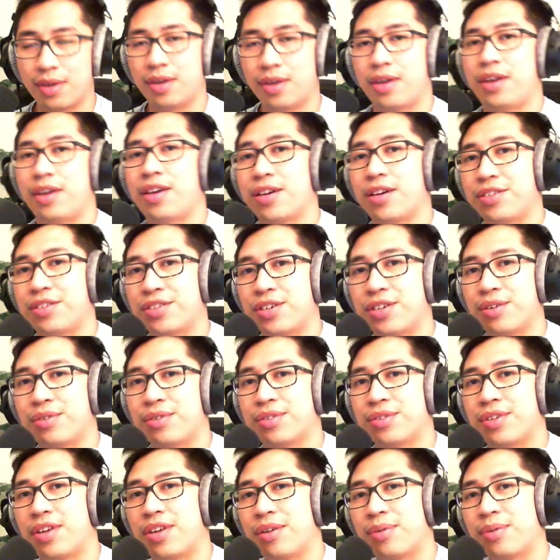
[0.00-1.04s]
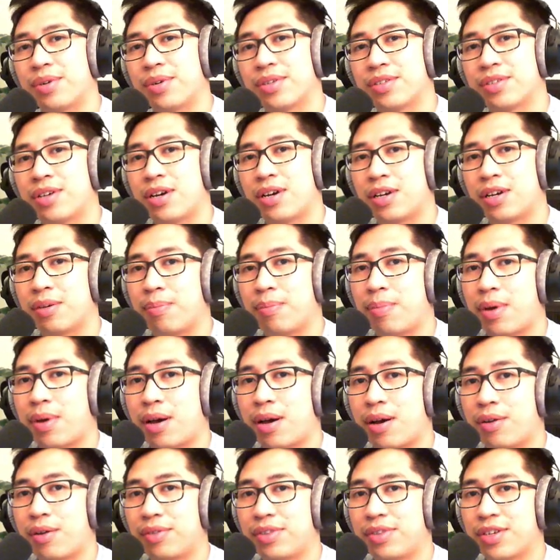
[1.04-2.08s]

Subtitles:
Hey, how's it going? Today we're going to talk about